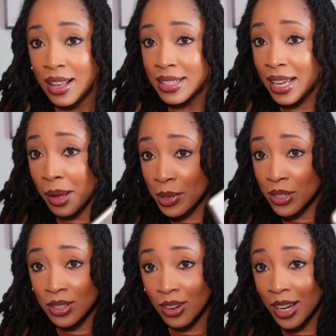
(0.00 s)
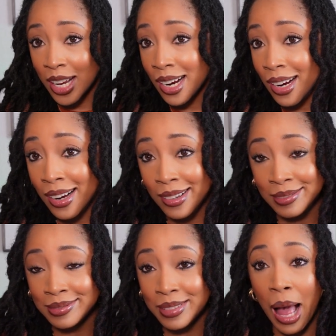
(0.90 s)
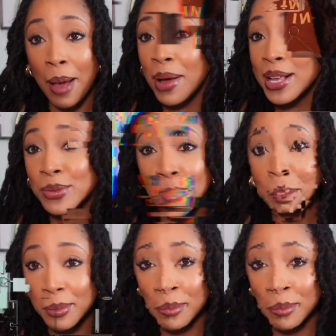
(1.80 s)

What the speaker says: taking pictures on here, I might as well have been a